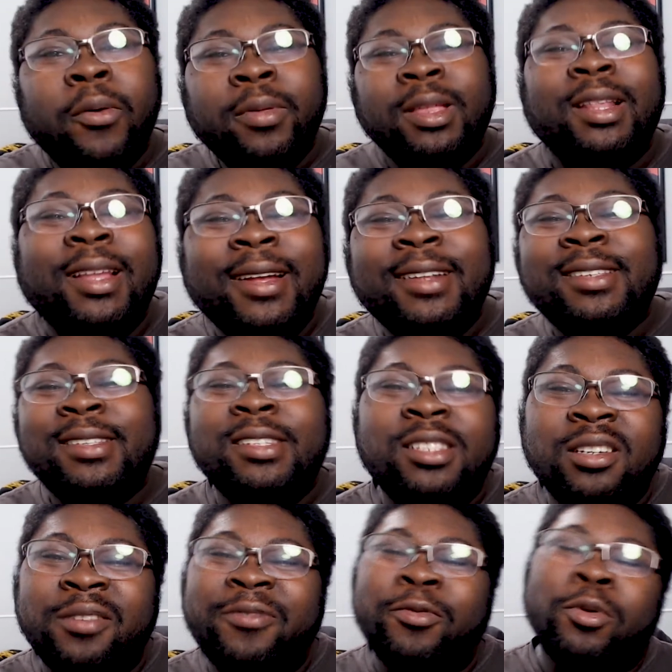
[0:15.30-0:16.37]
With the latest
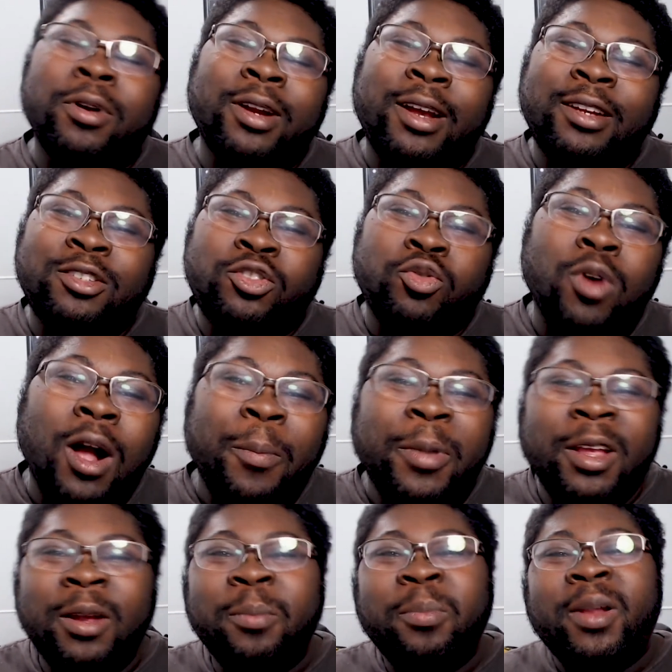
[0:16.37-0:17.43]
season of Fortnite
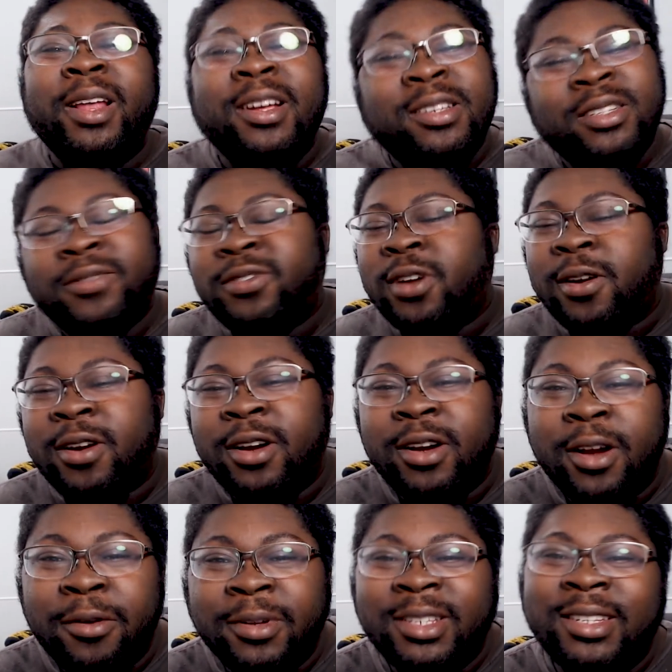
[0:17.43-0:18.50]
dropping, players have started
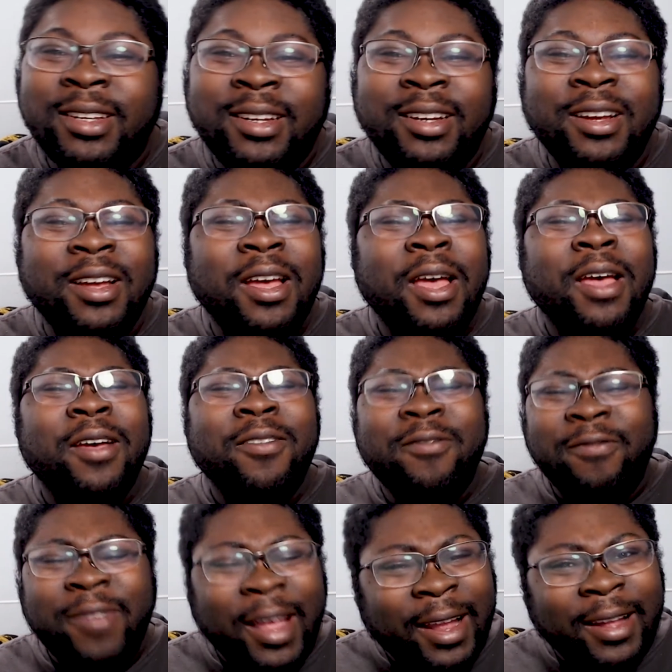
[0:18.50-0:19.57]
noticing
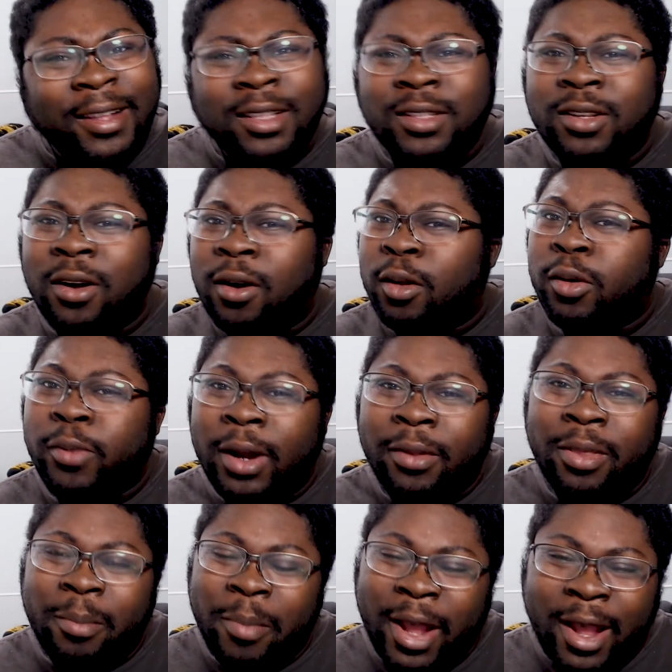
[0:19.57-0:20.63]
vans all
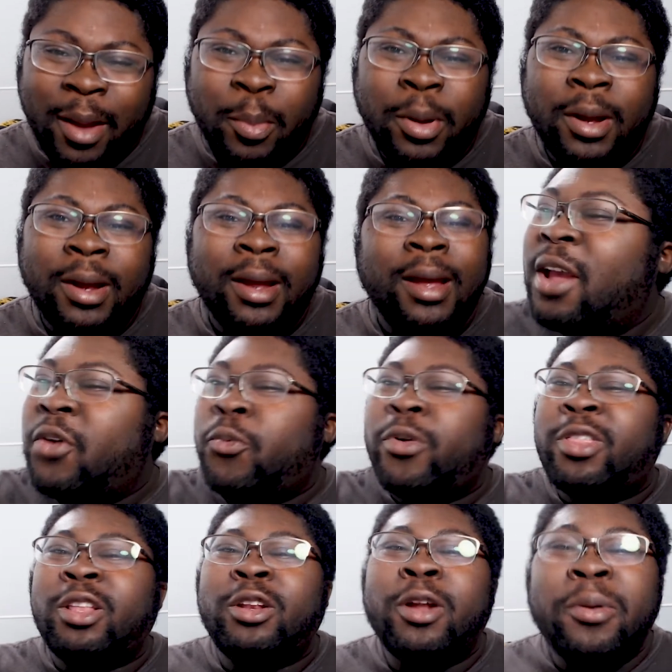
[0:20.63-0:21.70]
around the map
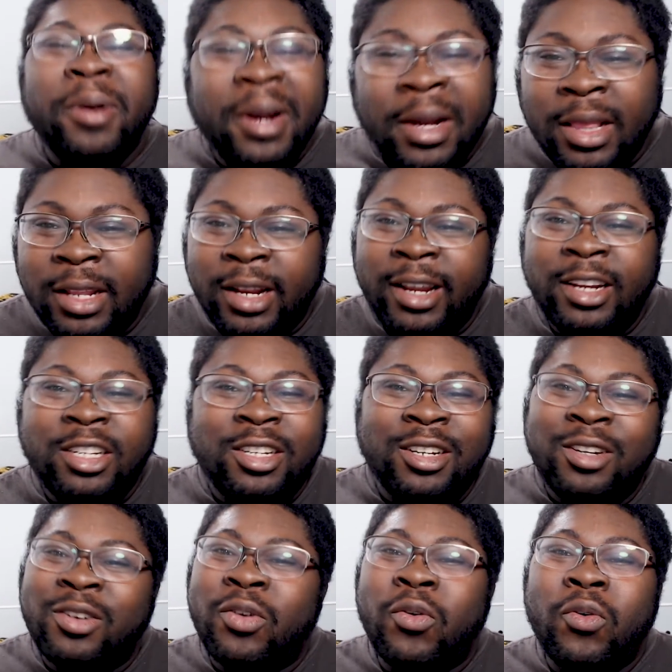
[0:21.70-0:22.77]
with no
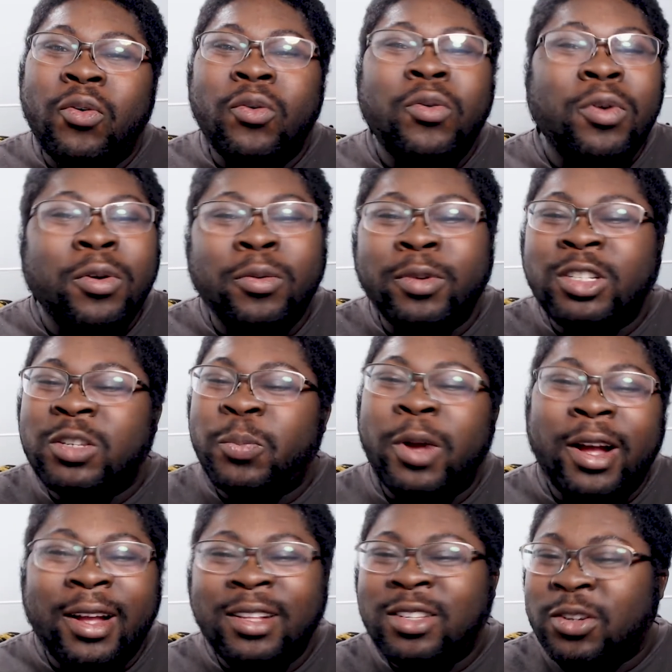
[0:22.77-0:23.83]
inclination or
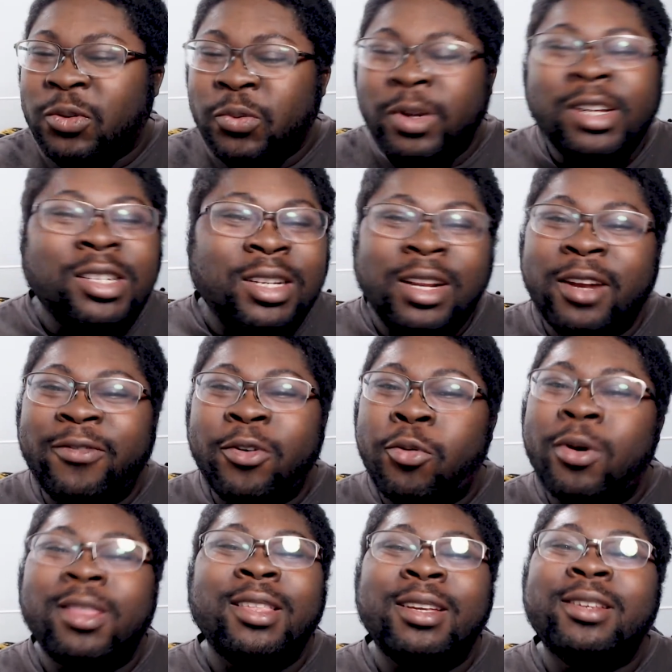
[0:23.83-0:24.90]
response or reasoning for
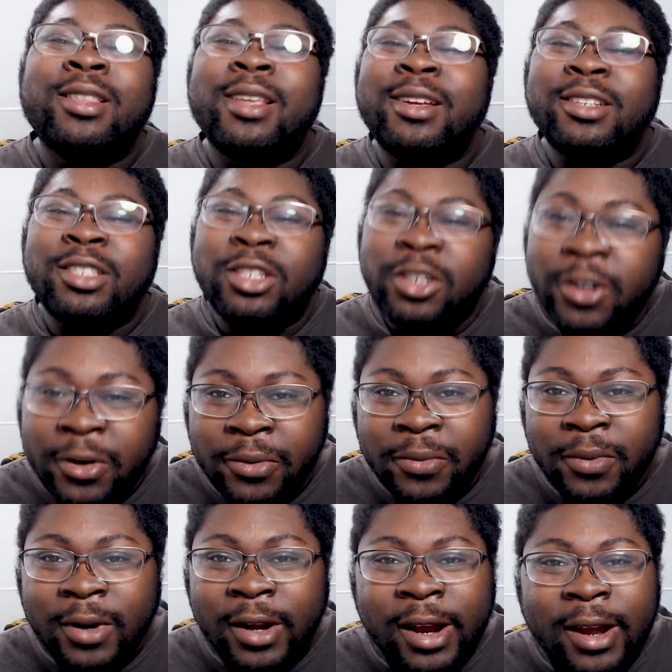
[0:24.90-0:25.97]
what these things do.
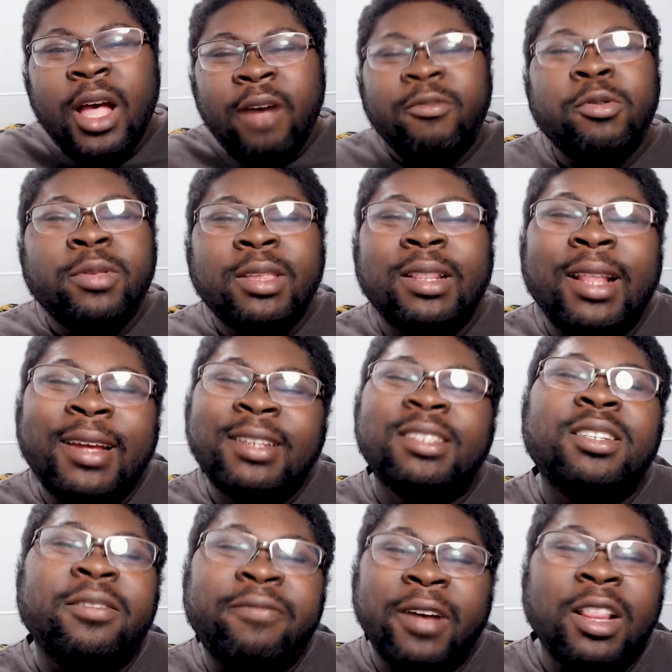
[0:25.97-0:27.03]
However, with the
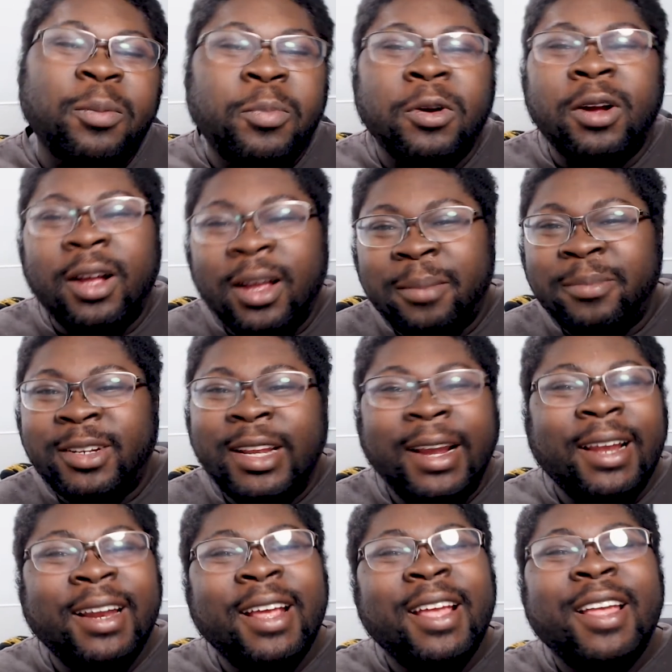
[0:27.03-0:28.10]
latest developer
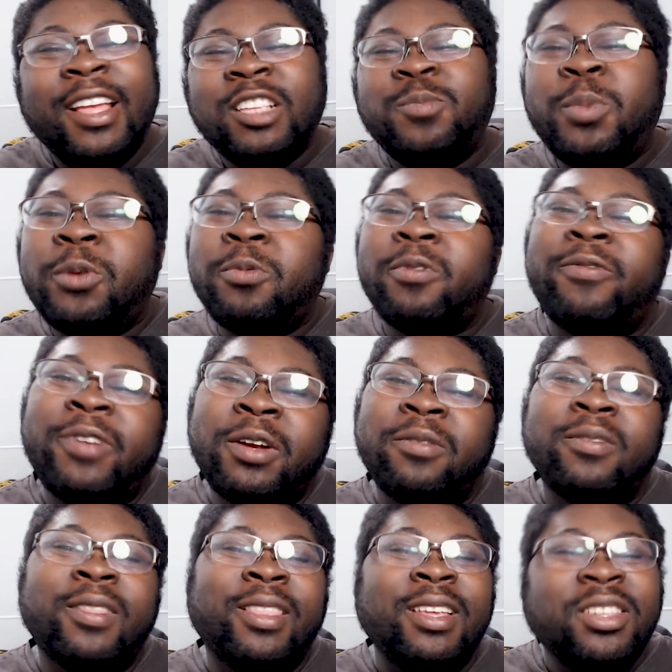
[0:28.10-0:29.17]
update, it's been
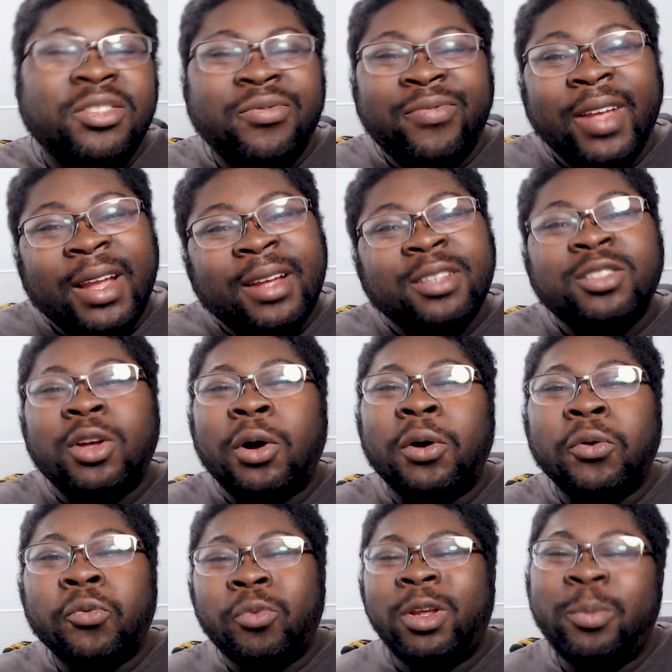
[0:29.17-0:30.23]
revealed that these vans are
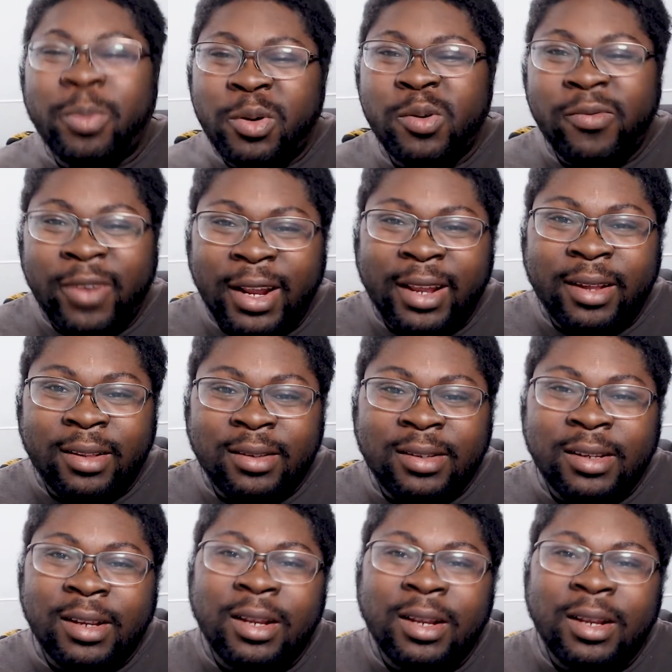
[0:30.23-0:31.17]
reboot vans.